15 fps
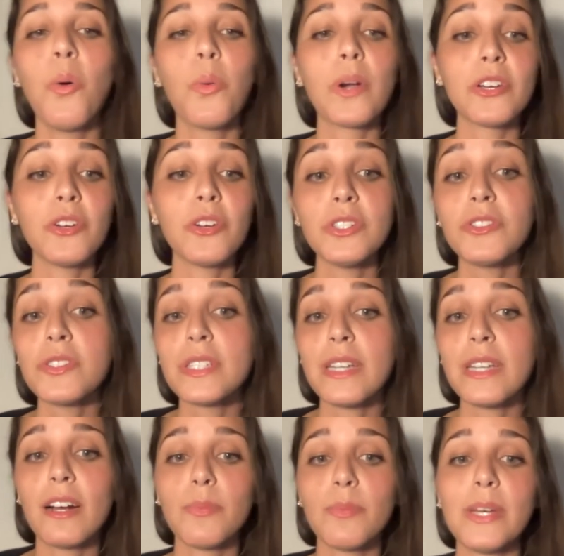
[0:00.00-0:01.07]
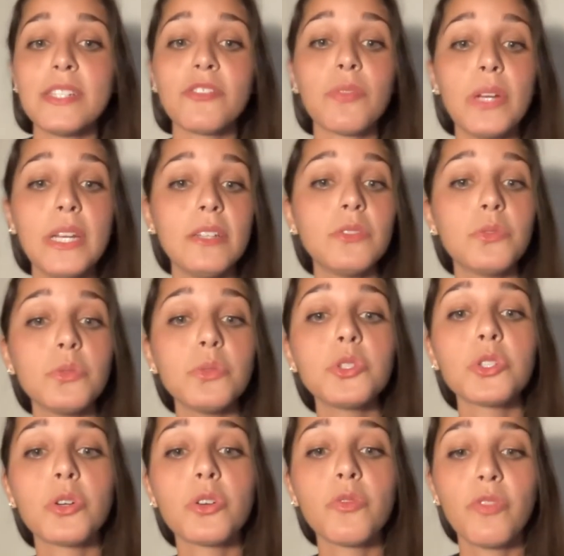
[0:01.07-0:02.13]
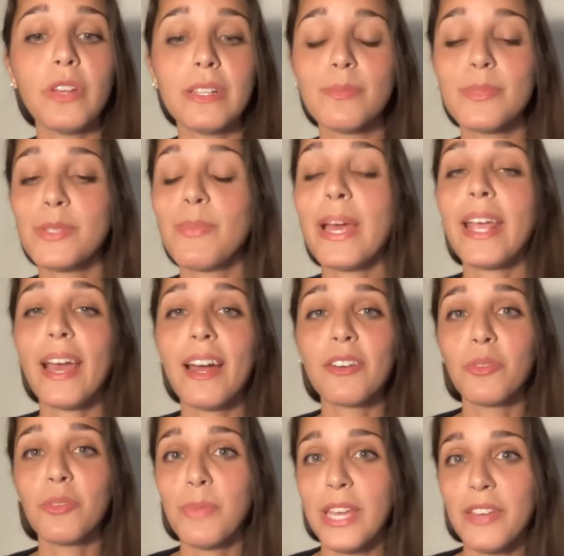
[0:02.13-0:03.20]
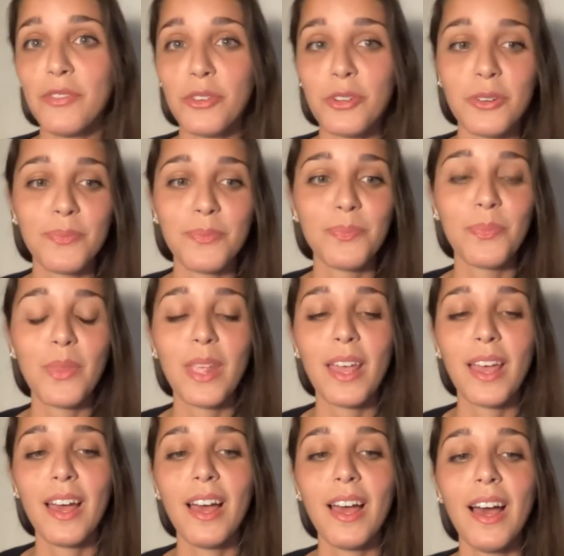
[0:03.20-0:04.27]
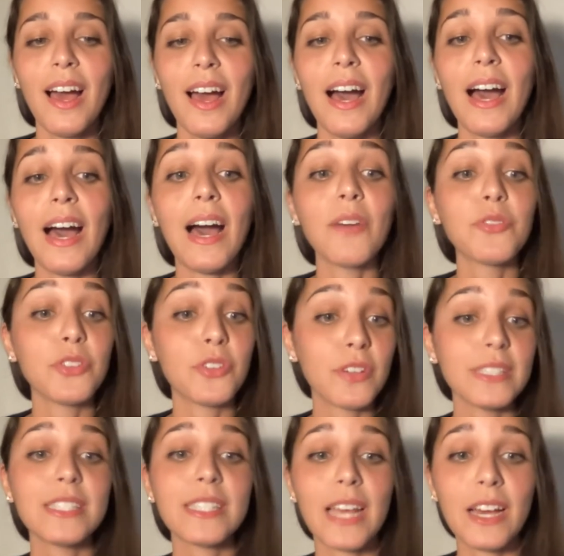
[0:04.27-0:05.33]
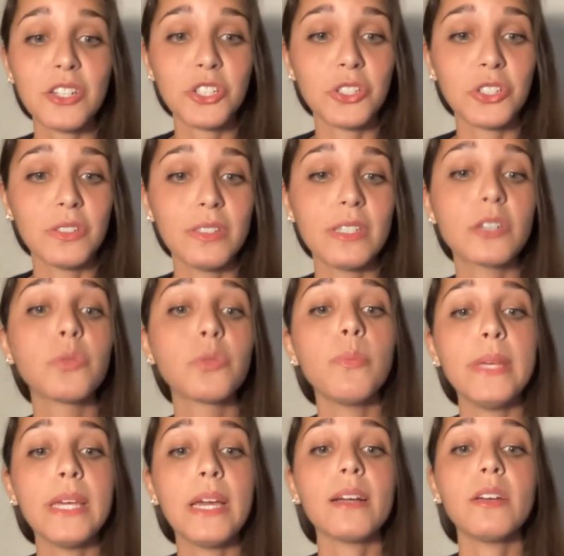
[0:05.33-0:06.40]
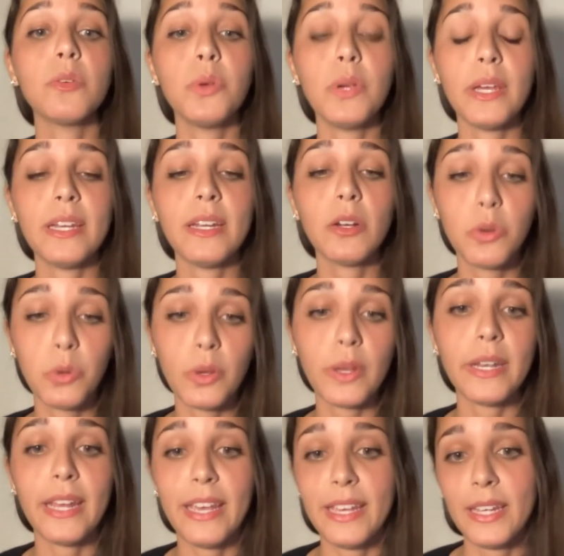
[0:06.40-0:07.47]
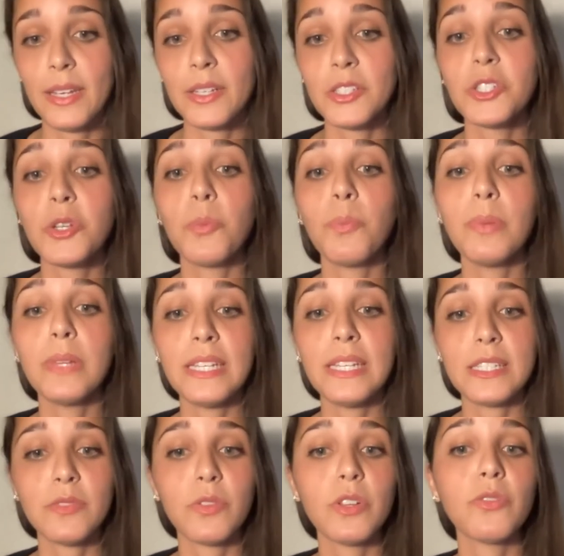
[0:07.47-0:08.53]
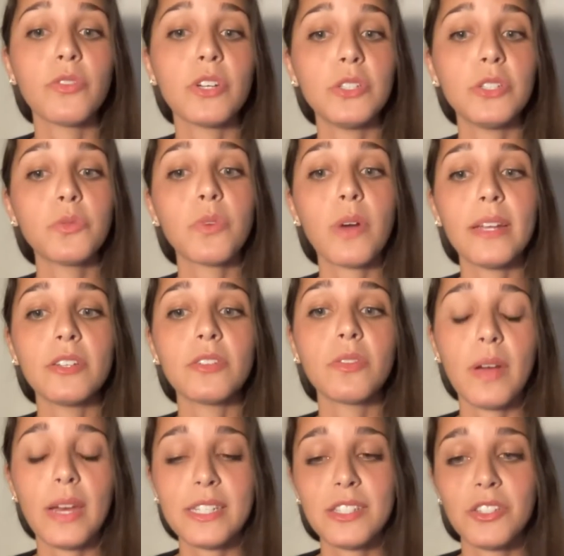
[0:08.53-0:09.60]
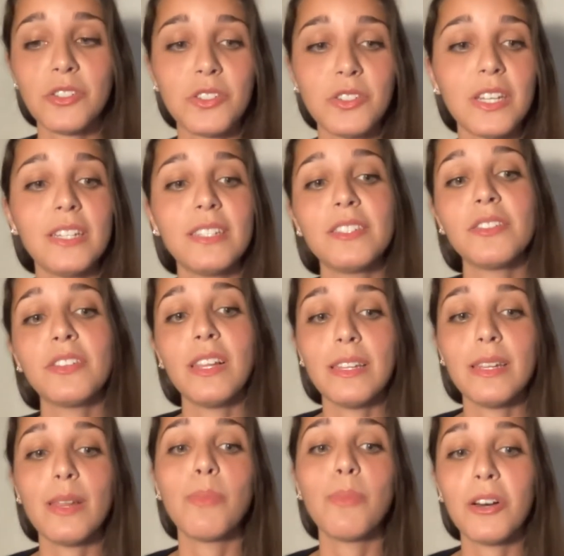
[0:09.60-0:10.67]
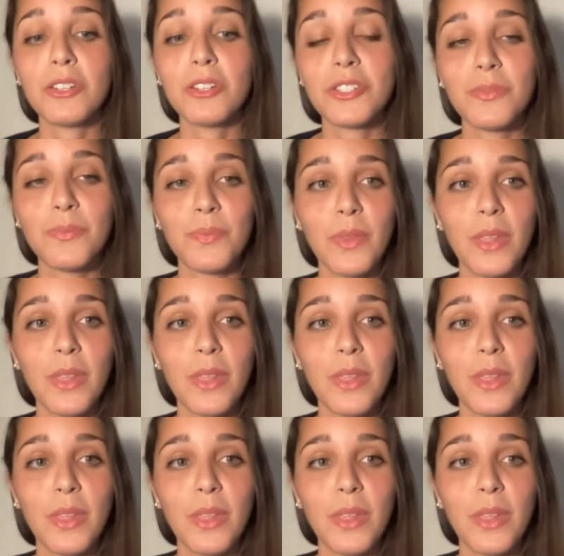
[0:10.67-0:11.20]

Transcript: We're going to start by screening two short films by Carol Maver. After a discussion, there will be a Q&A, so please feel free to write your questions into the little box.